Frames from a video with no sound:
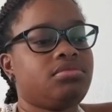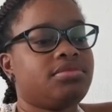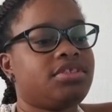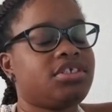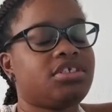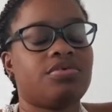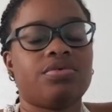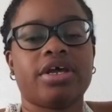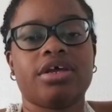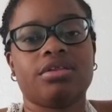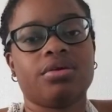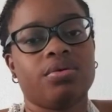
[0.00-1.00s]
just a
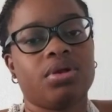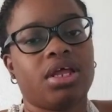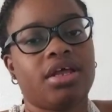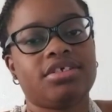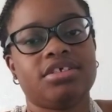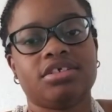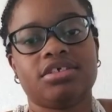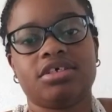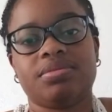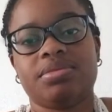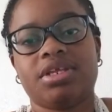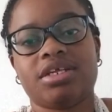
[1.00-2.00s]
regular relationship
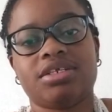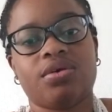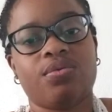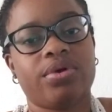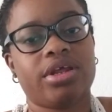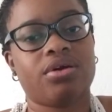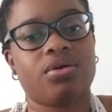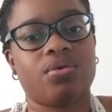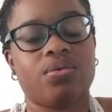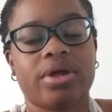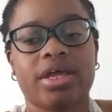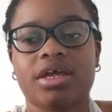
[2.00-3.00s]
that done went
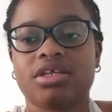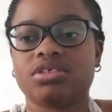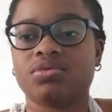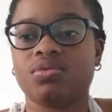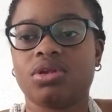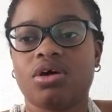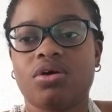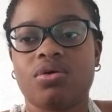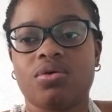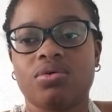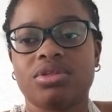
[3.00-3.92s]
on way too long,